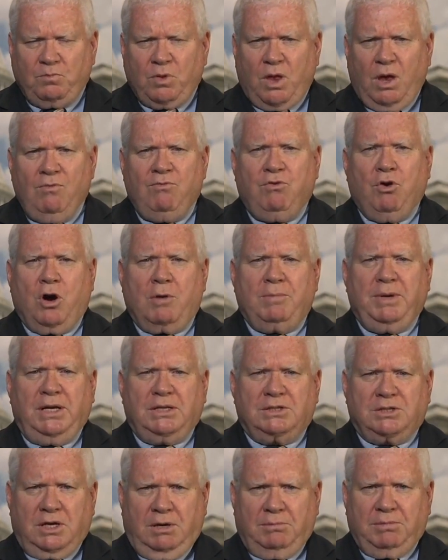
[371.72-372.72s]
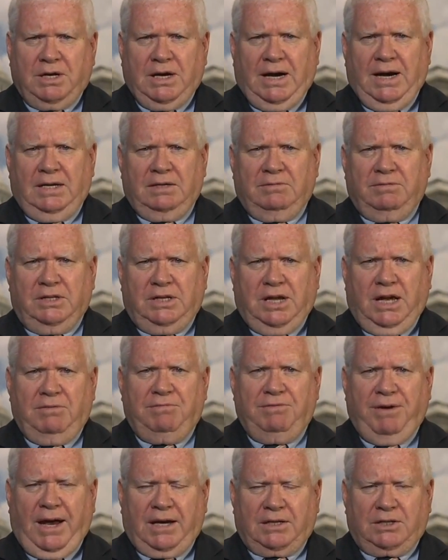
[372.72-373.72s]
forming some kind of a de
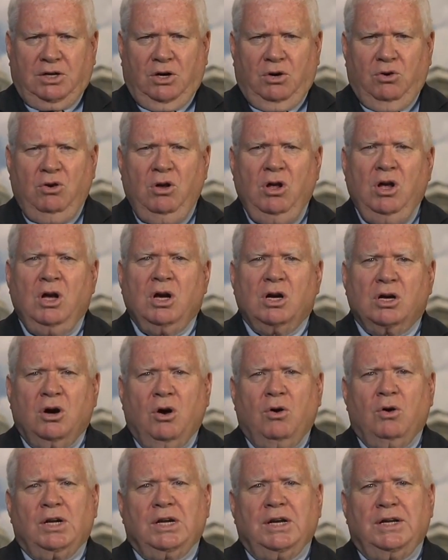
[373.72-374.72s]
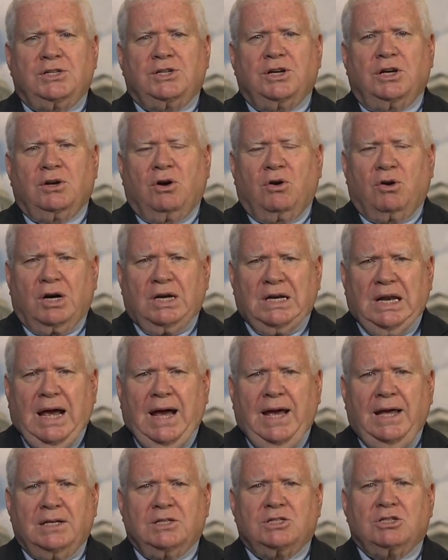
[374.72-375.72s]
facto coalition or
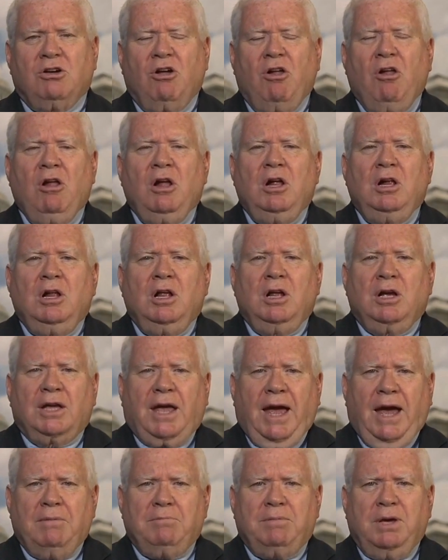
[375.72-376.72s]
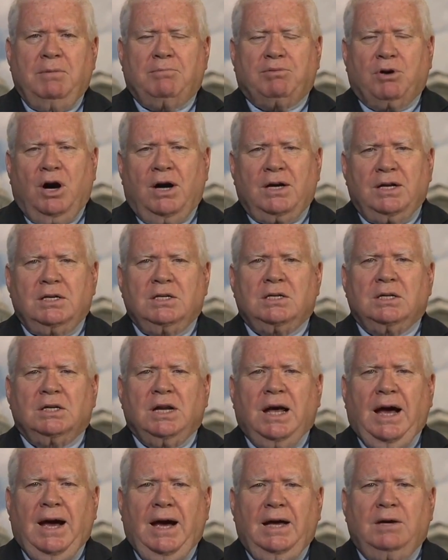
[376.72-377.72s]
alliance, can be brought into
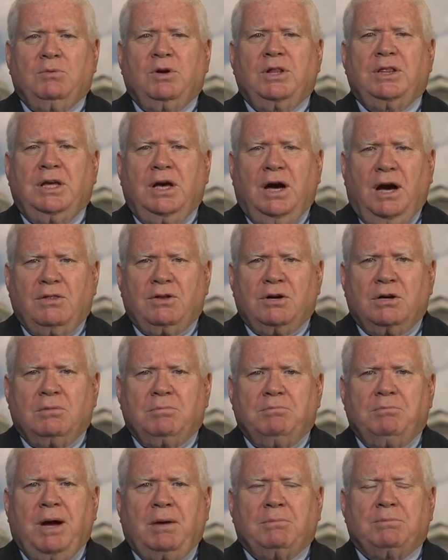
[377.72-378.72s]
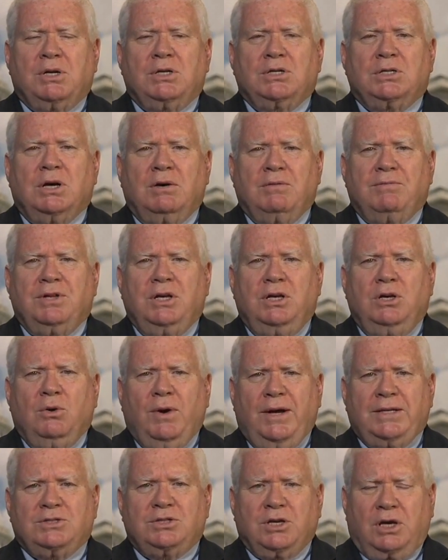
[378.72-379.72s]
line with the other members of the
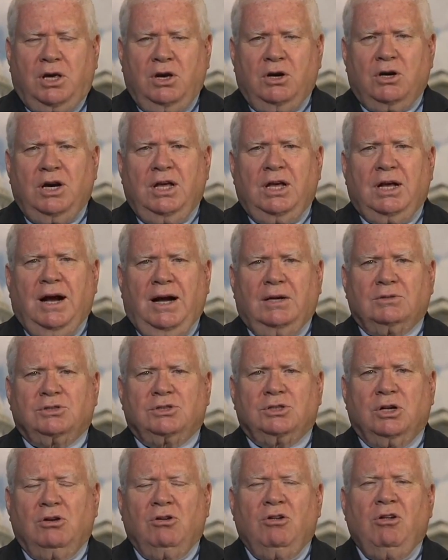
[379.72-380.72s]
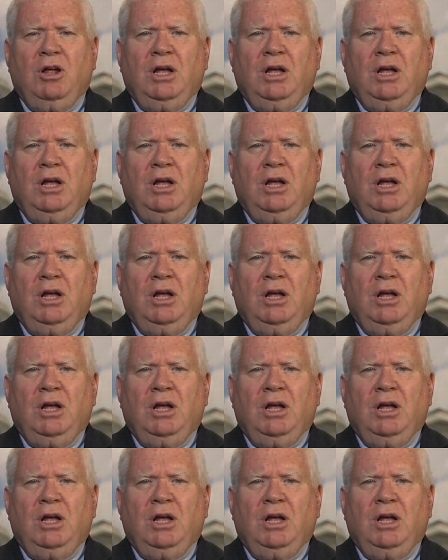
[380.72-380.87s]
UN Security Council